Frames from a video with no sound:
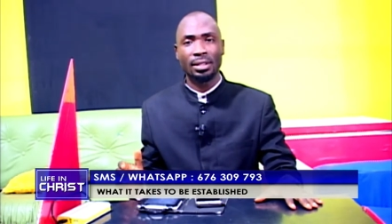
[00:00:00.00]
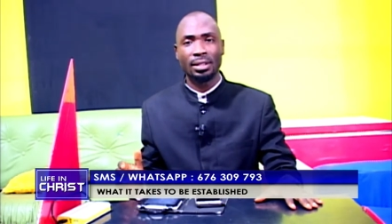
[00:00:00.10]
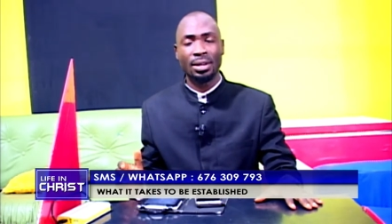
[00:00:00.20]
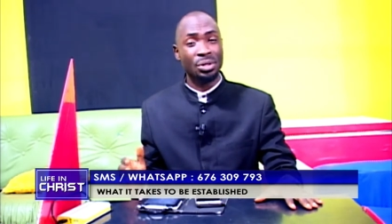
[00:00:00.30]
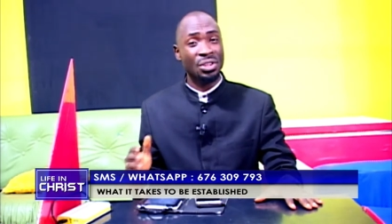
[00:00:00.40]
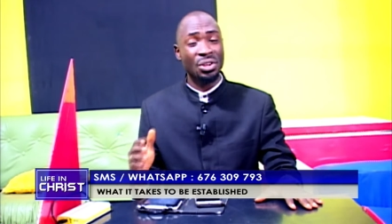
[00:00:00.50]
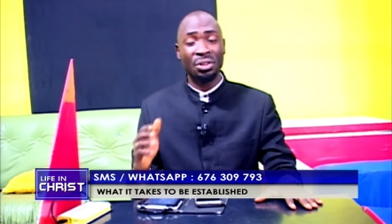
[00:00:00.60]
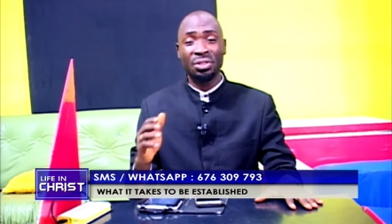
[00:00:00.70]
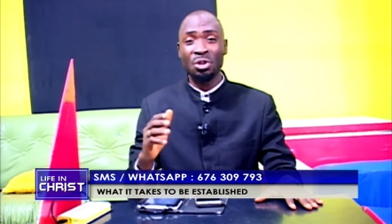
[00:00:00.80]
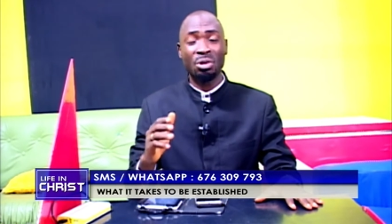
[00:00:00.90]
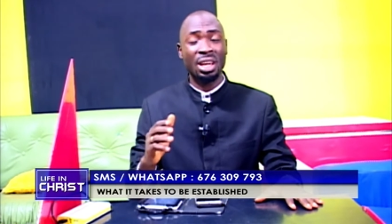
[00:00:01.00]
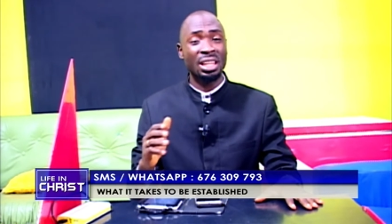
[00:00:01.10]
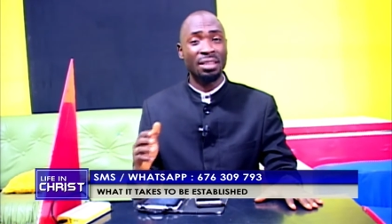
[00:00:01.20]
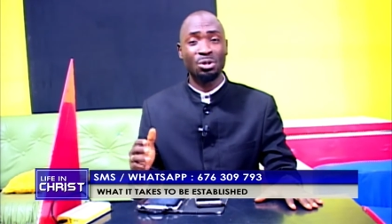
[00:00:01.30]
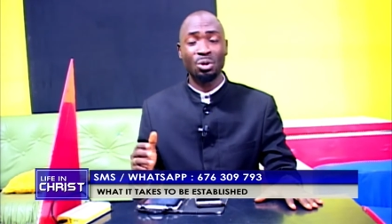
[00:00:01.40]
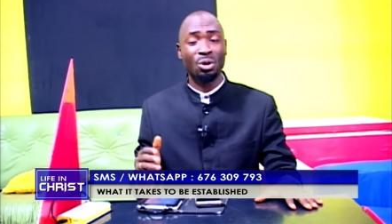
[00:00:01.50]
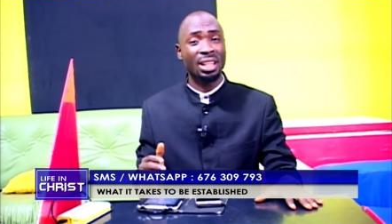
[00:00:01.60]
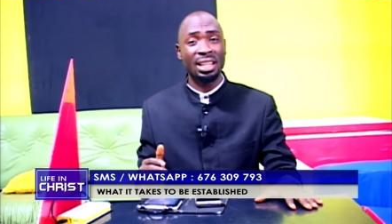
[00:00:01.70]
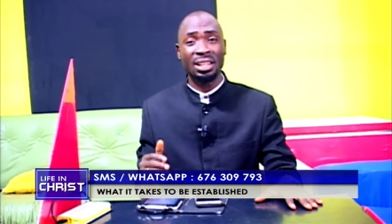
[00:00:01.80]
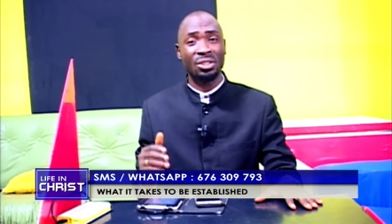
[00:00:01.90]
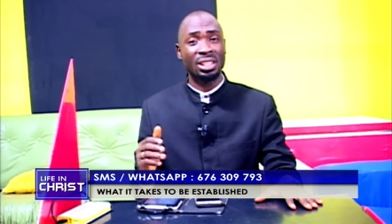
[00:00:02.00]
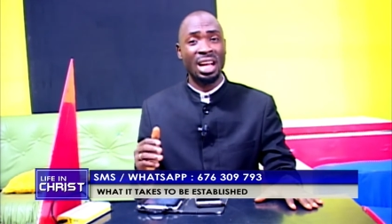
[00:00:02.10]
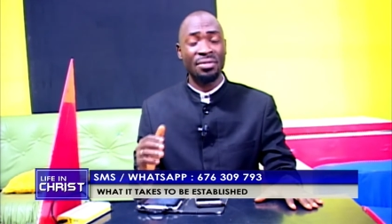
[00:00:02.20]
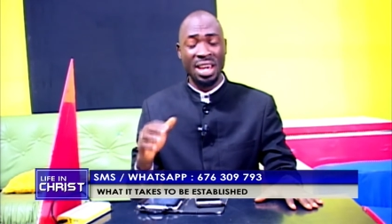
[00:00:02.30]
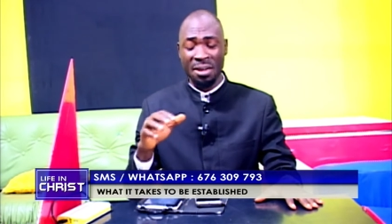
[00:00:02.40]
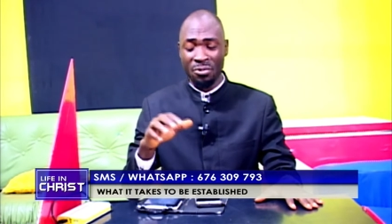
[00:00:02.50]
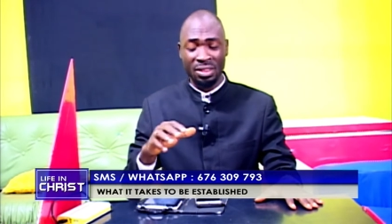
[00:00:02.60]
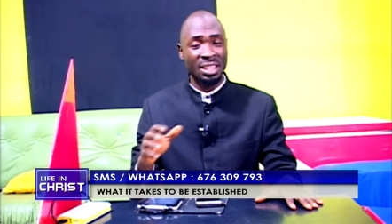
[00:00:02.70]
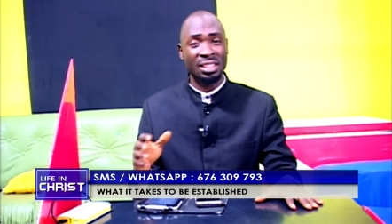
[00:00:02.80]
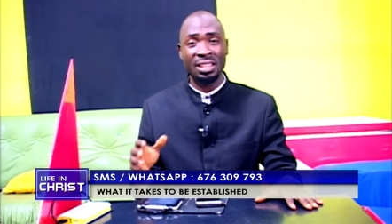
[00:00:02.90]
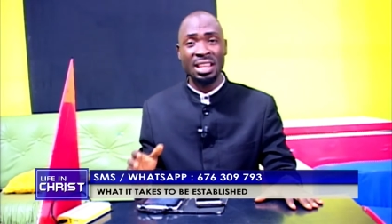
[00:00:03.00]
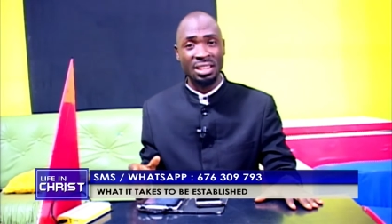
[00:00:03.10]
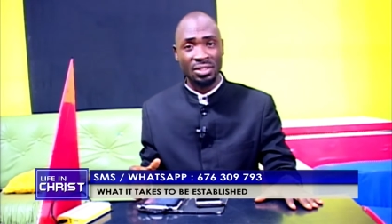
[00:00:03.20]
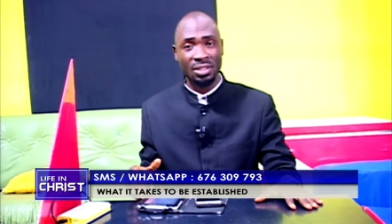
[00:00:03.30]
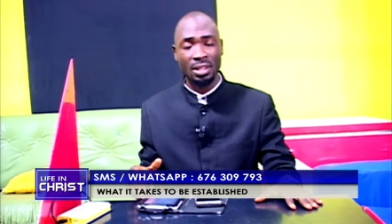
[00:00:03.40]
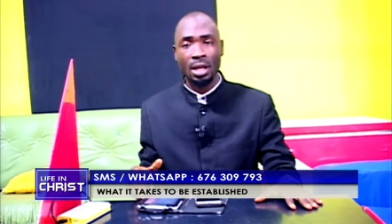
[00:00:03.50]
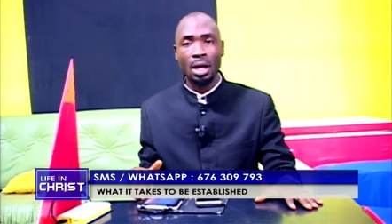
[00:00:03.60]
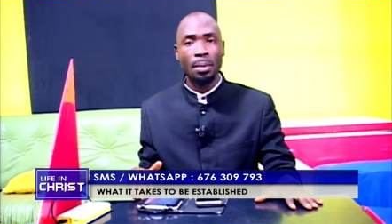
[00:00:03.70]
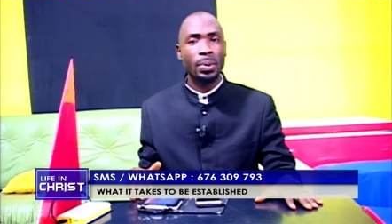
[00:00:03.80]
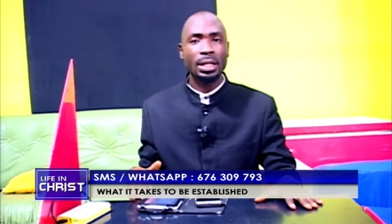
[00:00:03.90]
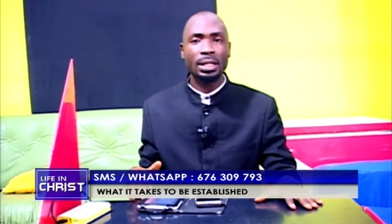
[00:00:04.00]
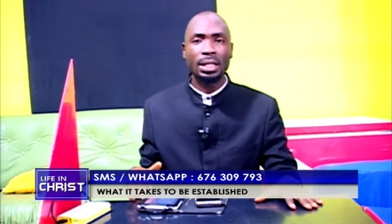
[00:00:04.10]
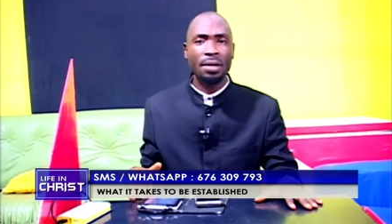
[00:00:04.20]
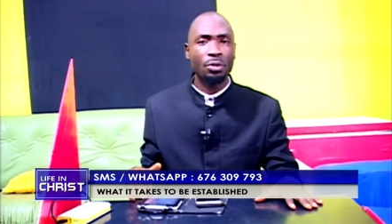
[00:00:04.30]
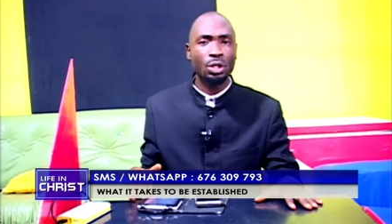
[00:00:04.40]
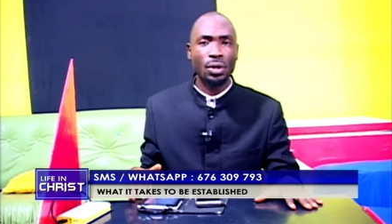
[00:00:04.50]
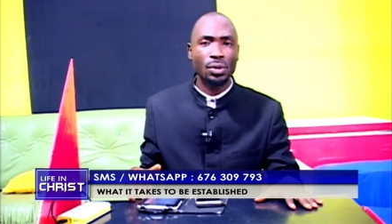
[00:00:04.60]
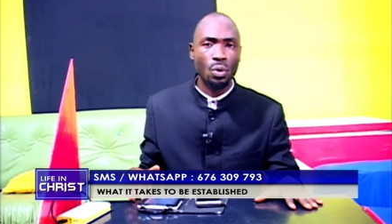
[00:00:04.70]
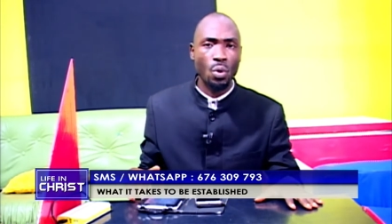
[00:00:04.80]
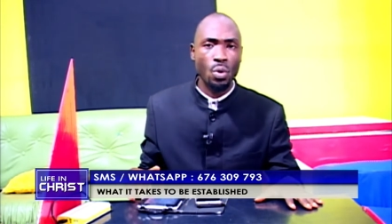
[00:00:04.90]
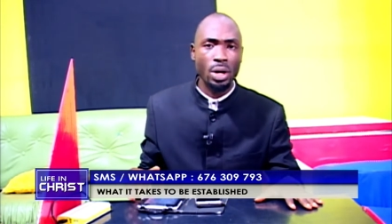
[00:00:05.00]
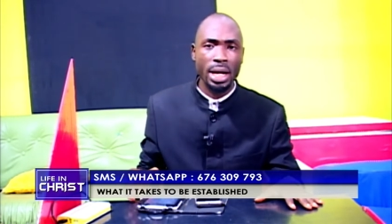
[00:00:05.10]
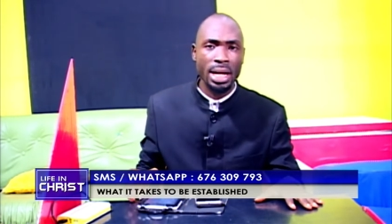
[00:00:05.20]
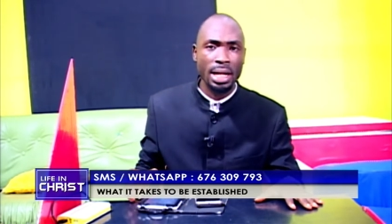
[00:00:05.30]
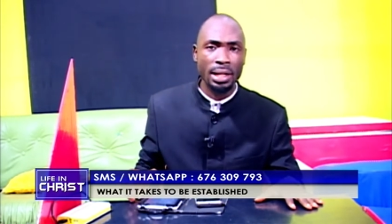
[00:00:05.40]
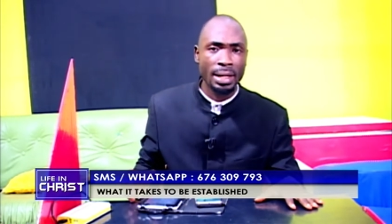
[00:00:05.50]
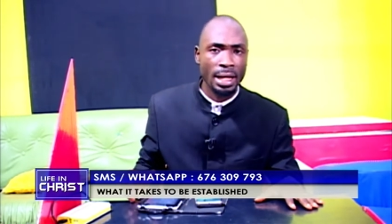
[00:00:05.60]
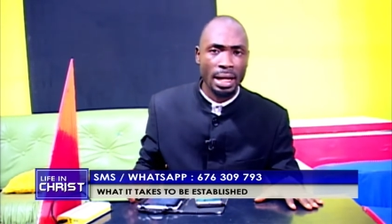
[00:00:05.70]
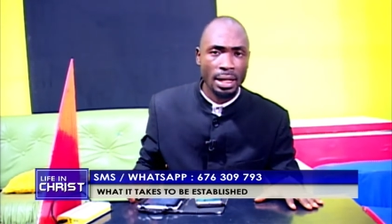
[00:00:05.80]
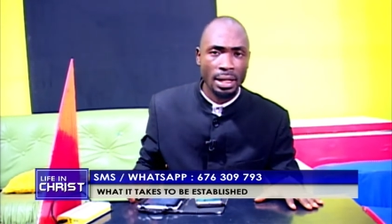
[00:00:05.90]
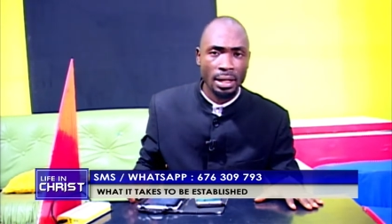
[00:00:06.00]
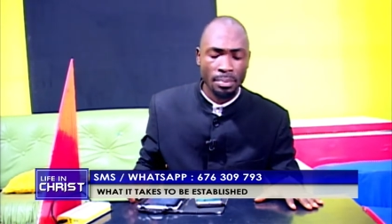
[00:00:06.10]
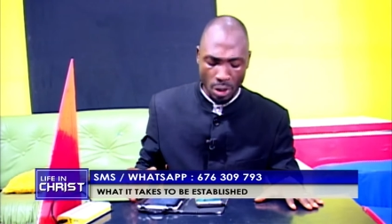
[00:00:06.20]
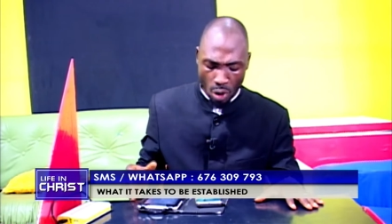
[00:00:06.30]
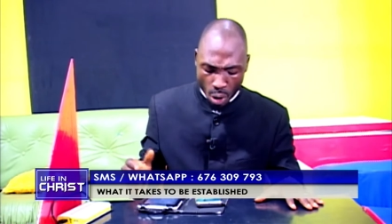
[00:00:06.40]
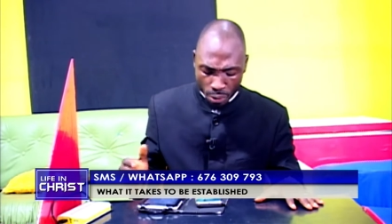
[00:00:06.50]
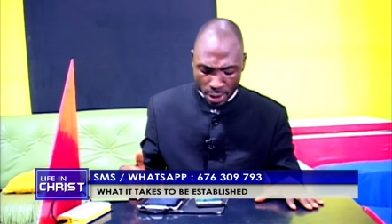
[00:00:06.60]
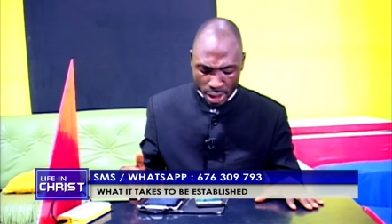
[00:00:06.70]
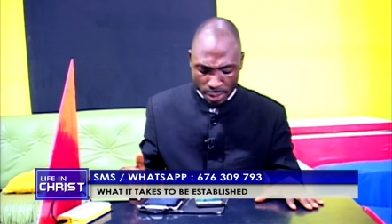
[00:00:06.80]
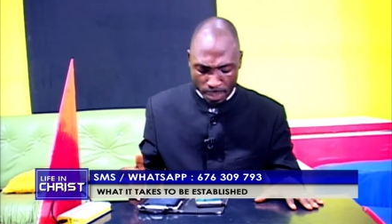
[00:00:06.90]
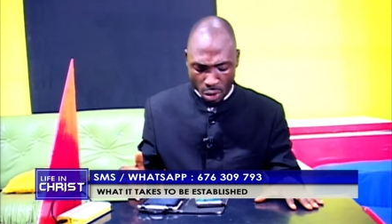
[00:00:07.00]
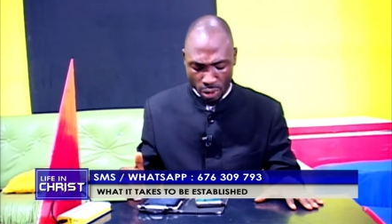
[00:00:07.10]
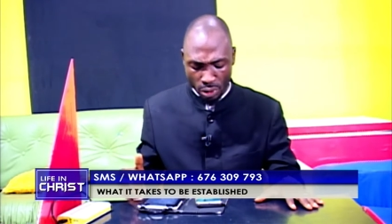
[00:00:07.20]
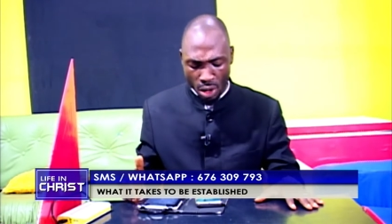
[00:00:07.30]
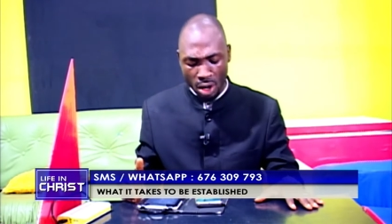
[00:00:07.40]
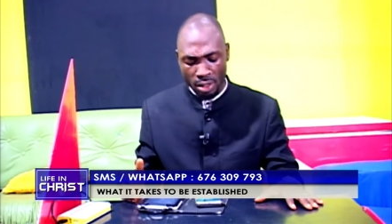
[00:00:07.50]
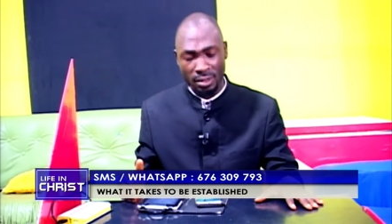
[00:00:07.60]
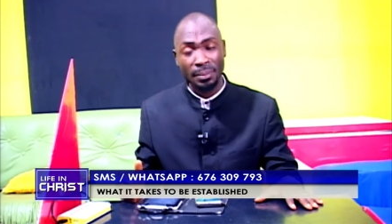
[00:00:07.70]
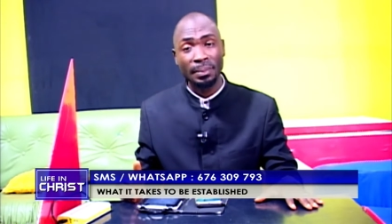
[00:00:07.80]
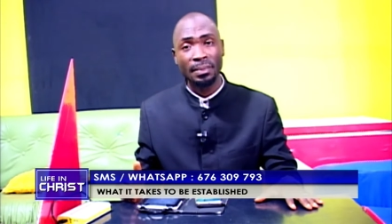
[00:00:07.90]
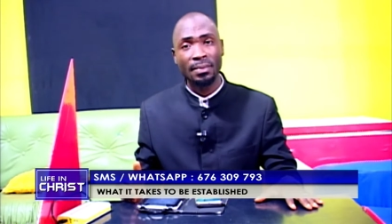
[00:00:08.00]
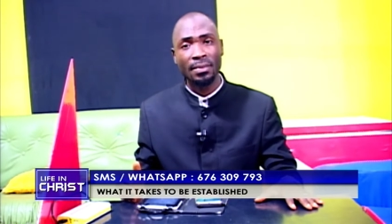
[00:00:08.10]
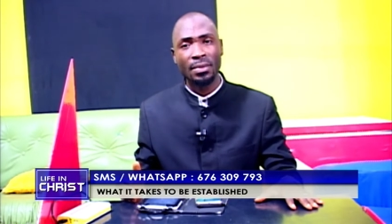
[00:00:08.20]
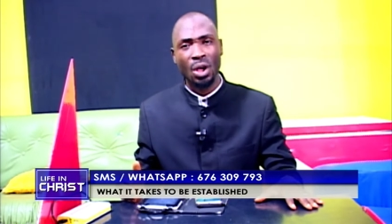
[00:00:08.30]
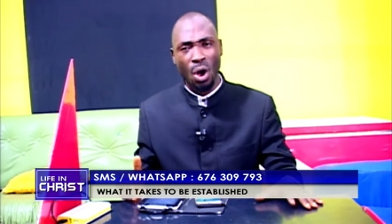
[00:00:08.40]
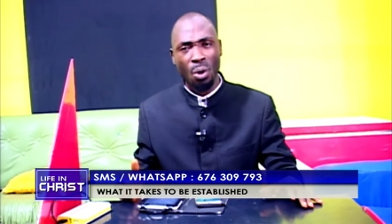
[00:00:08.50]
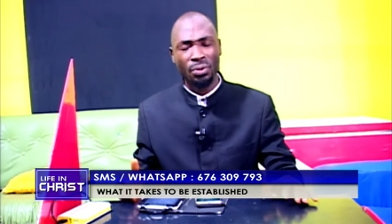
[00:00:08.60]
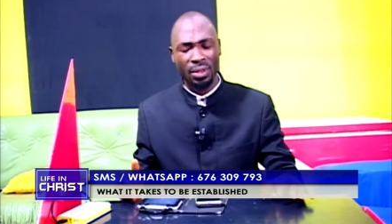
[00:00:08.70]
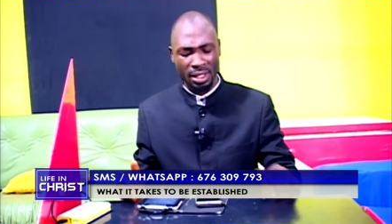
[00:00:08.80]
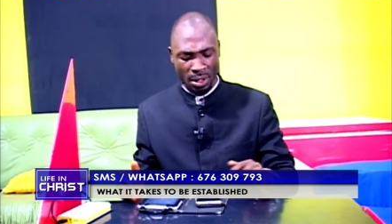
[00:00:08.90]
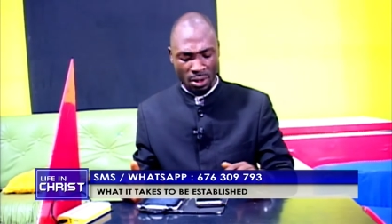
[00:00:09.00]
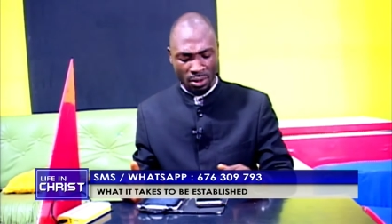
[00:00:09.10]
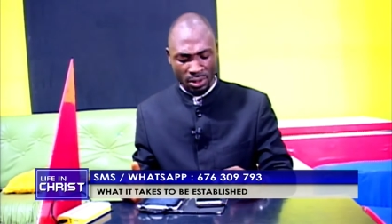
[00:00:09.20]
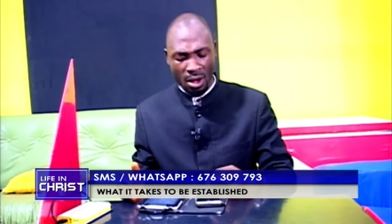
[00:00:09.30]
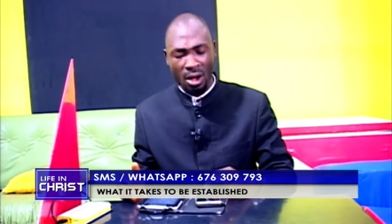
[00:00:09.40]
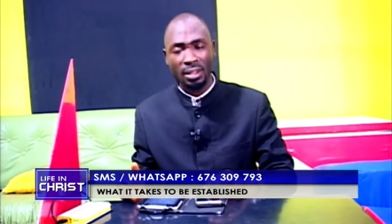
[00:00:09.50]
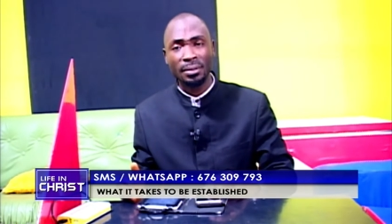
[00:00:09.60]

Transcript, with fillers: There is nothing you can give to God that he doesn't have. Everything is his. But the devil doesn't own anything. But all things belong to God. All things belong to God.